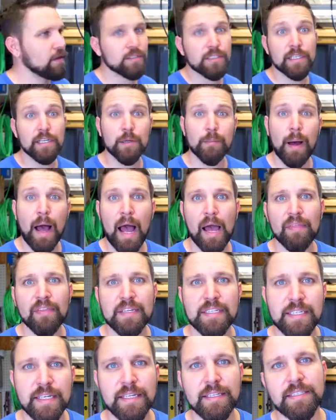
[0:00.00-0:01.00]
here's a little behind the
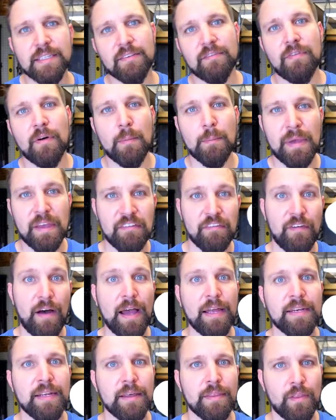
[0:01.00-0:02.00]
scenes of me
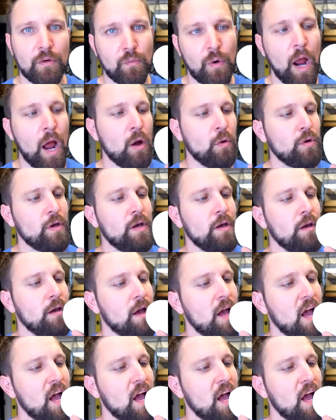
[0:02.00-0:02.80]
finding the rock.